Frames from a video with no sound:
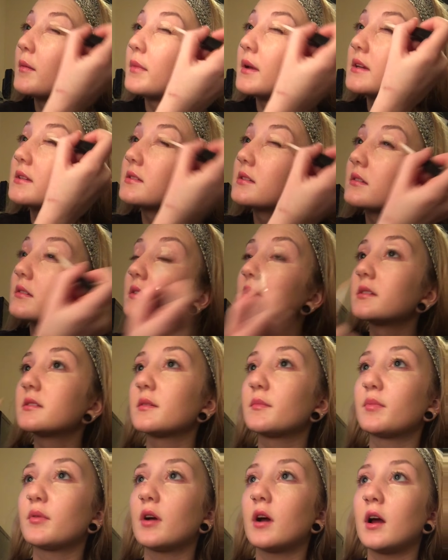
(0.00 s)
Basically as
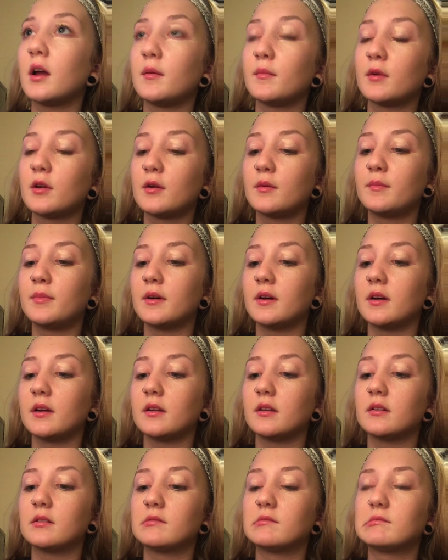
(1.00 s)
a primer,
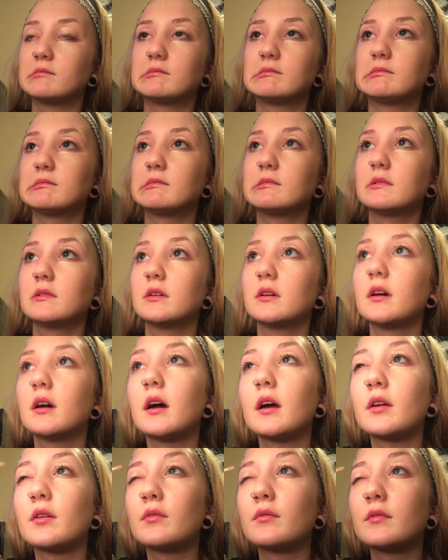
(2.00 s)
but
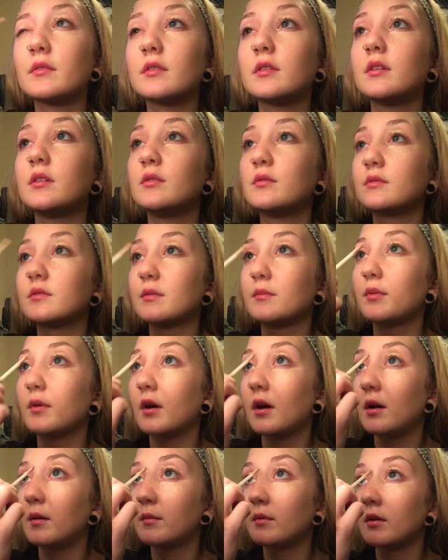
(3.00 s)
I don't really use a
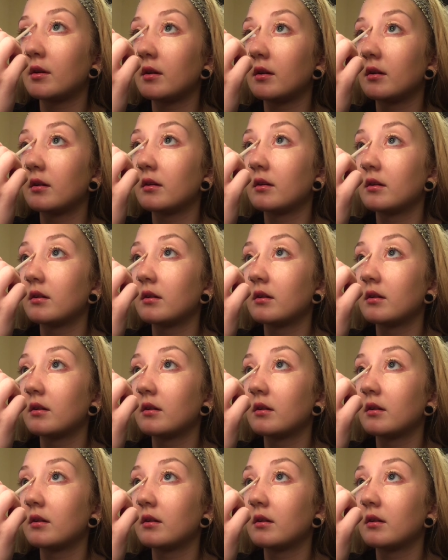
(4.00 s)
primer.